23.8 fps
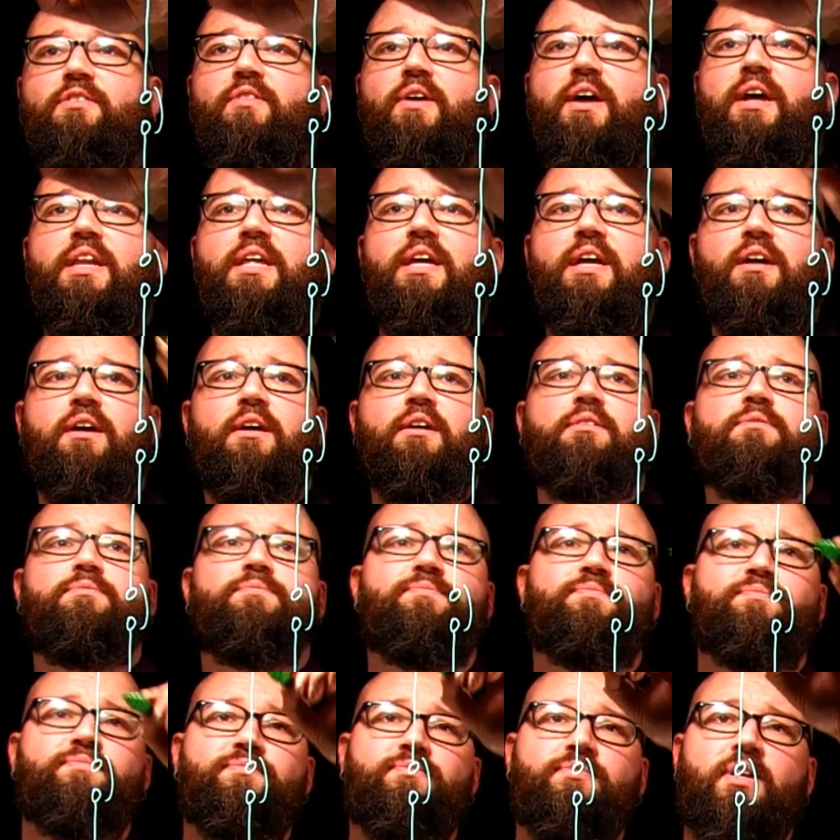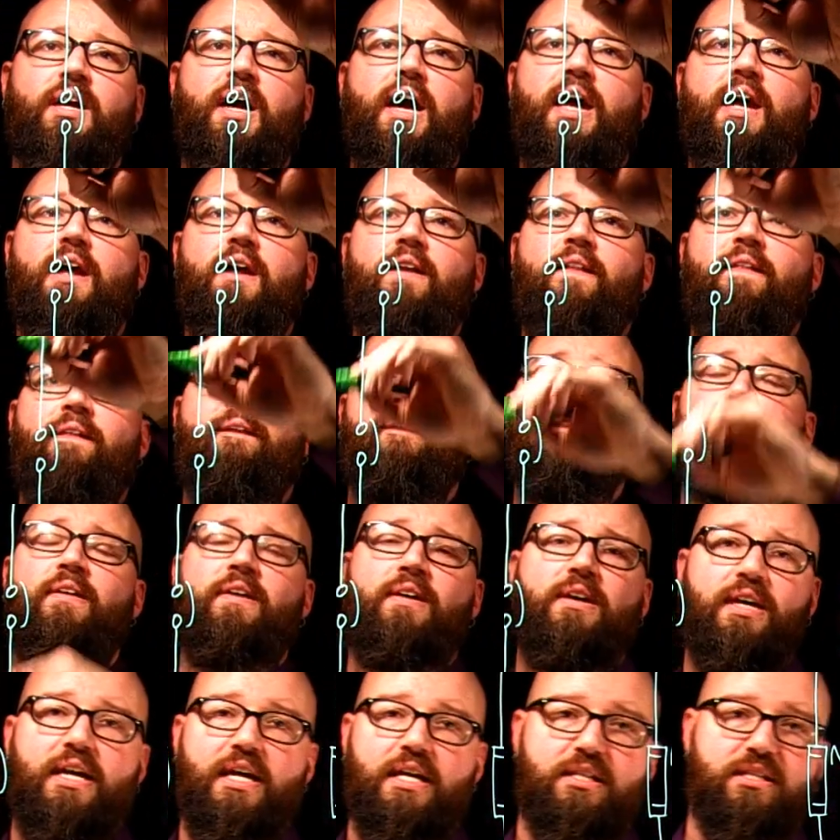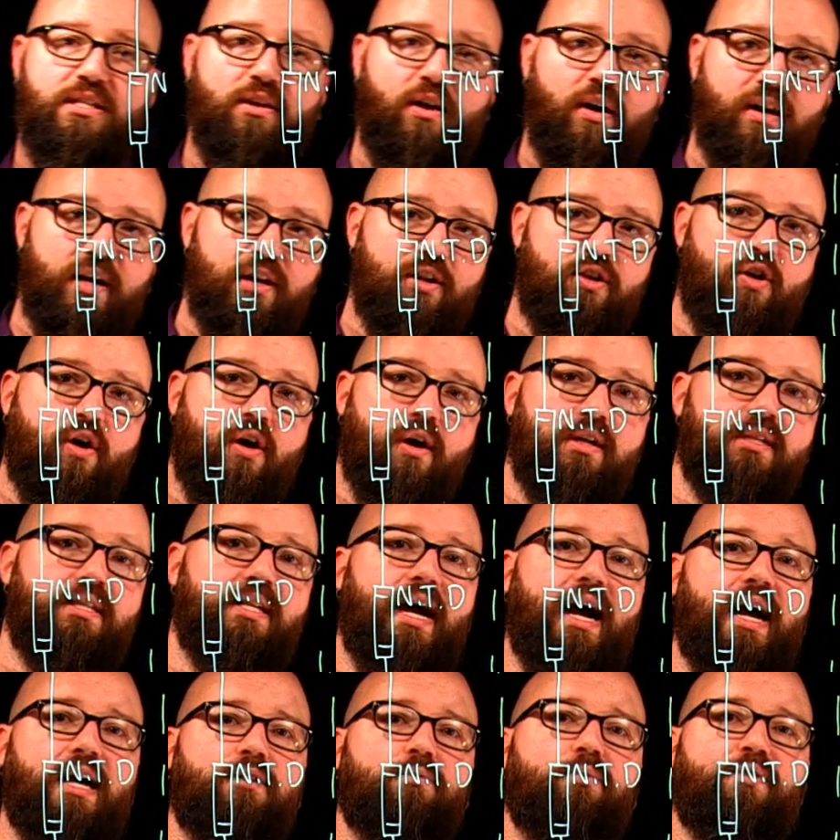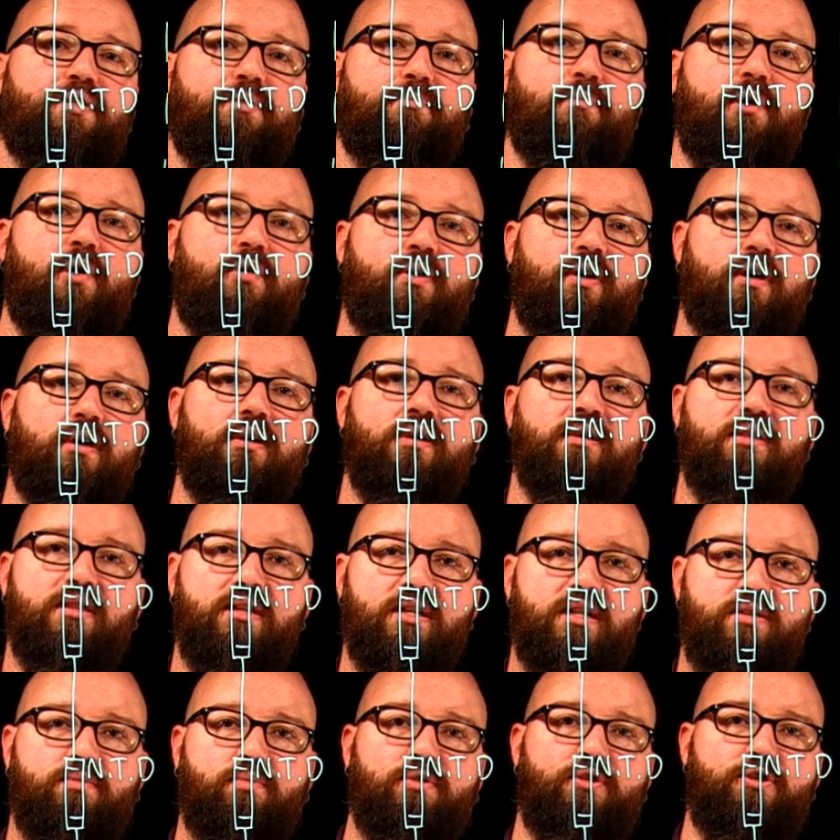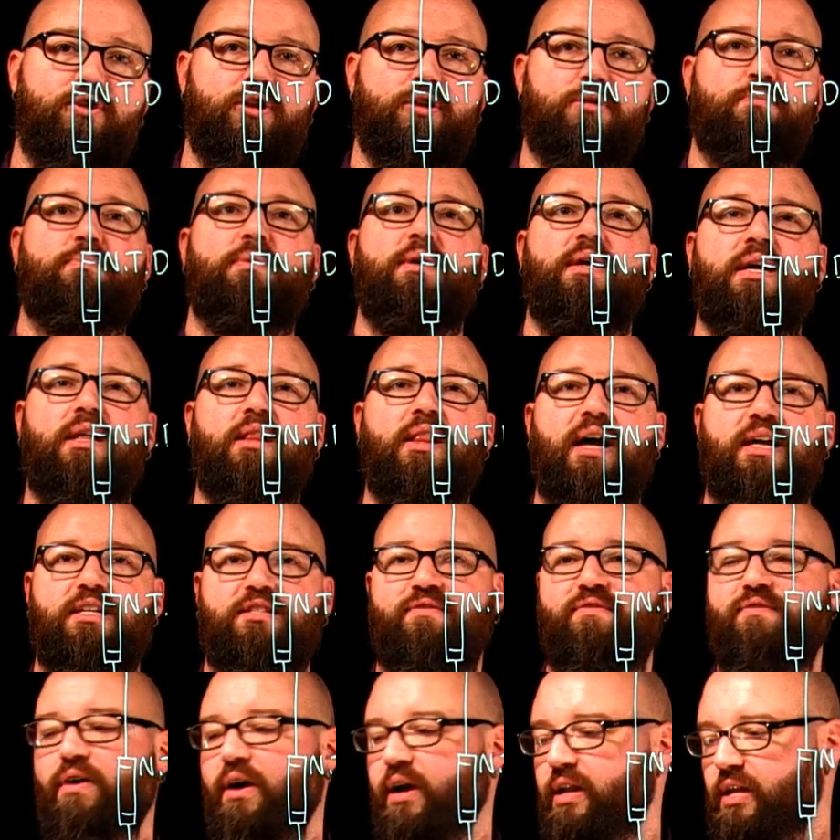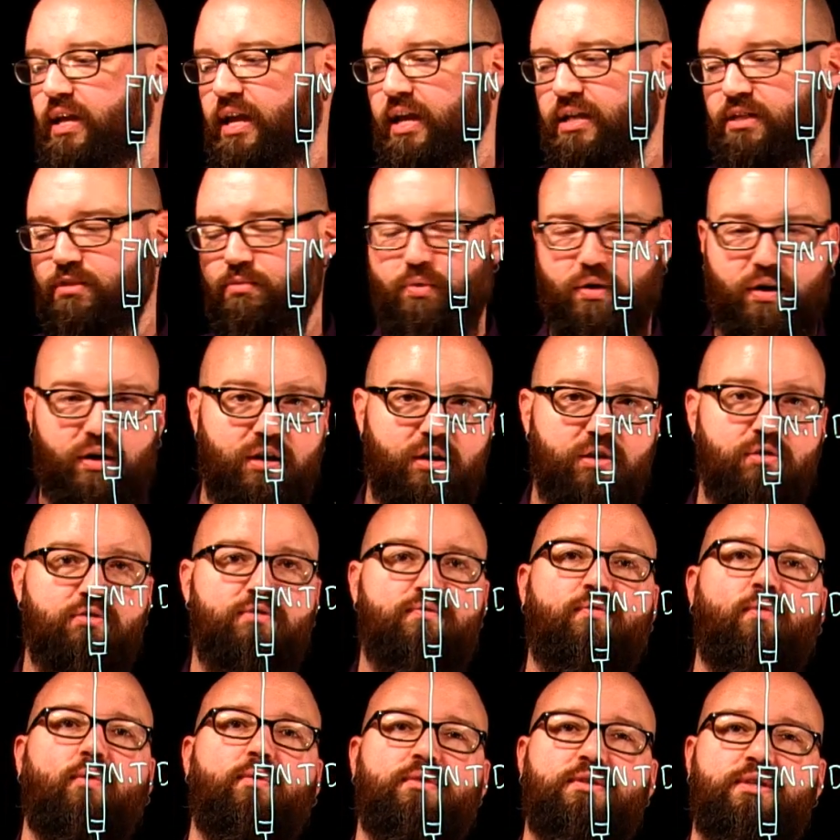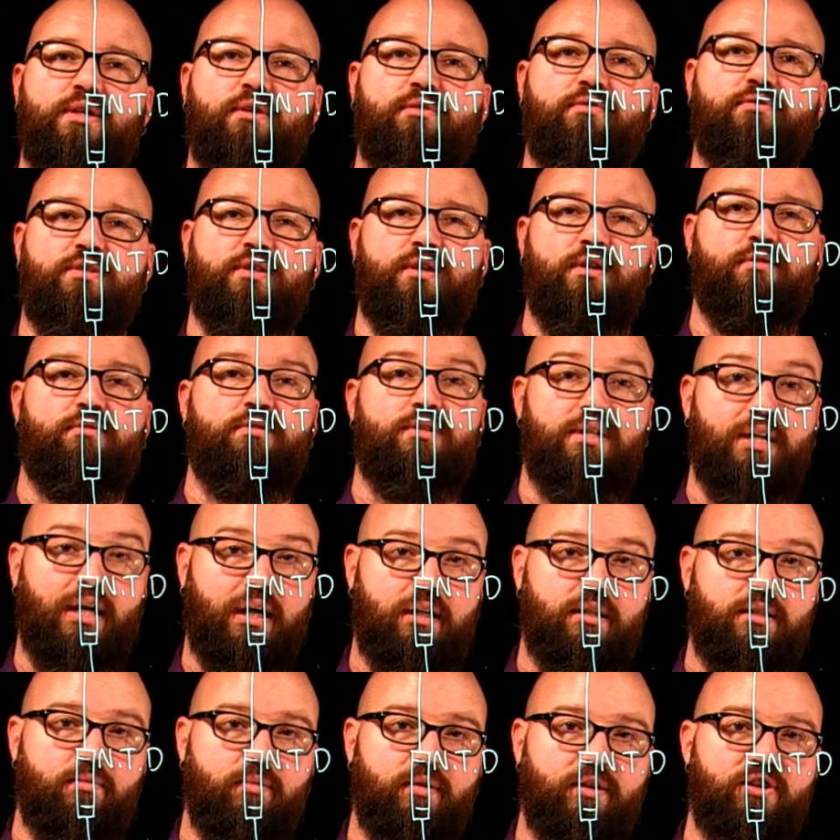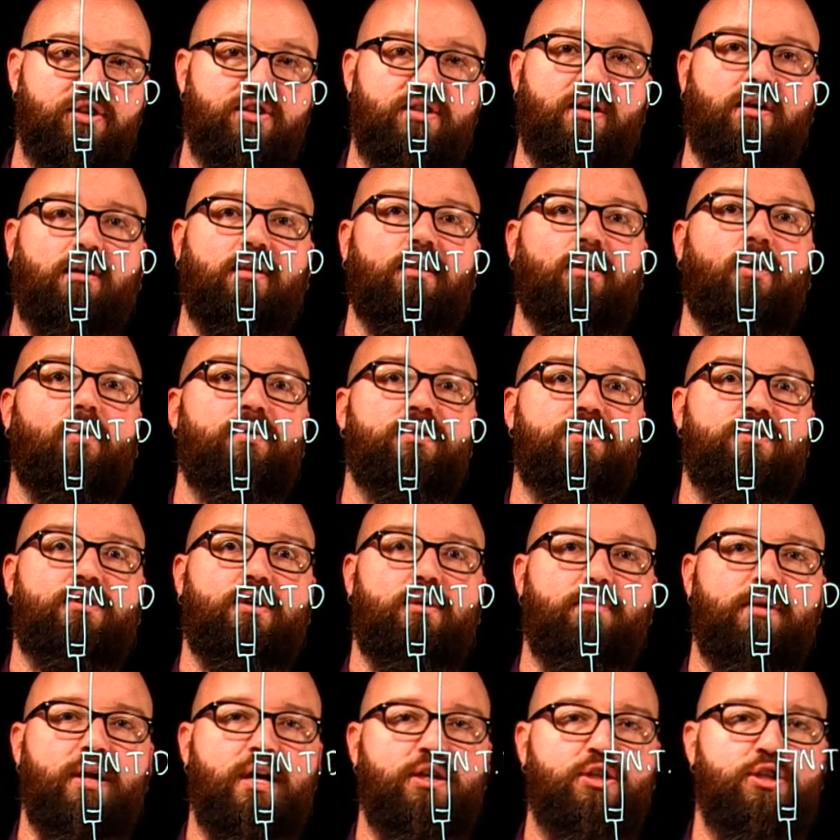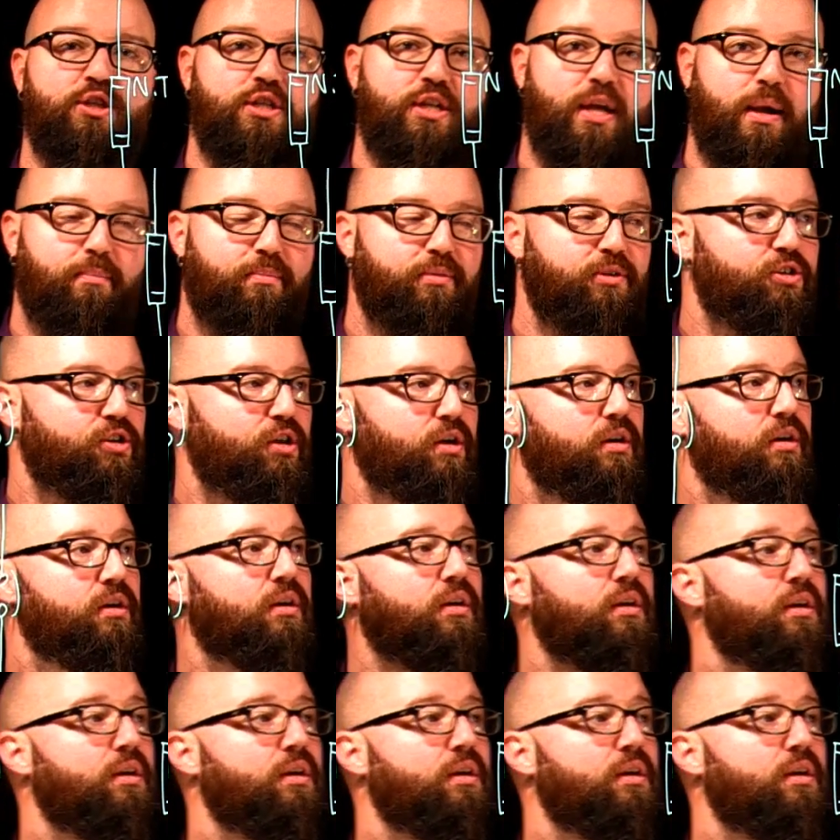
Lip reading: right here, okay, is not in contact with a motor. This would just be classified as we're going to use 4006, which is our lowest termination temperature,